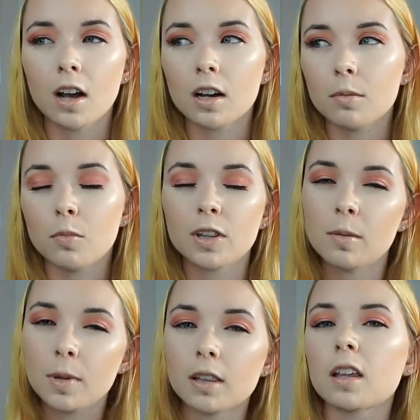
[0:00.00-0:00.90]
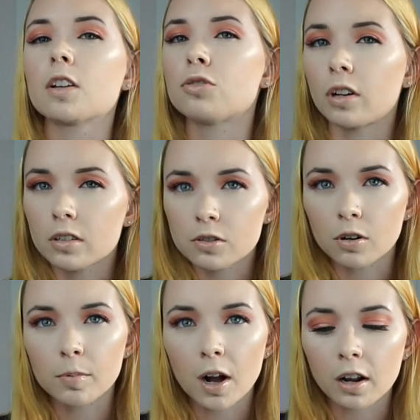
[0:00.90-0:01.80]
um, with it being like a
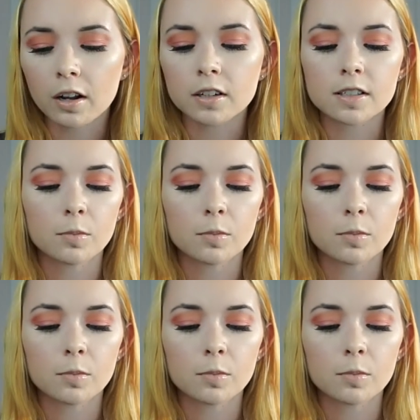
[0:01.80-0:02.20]
drugstore product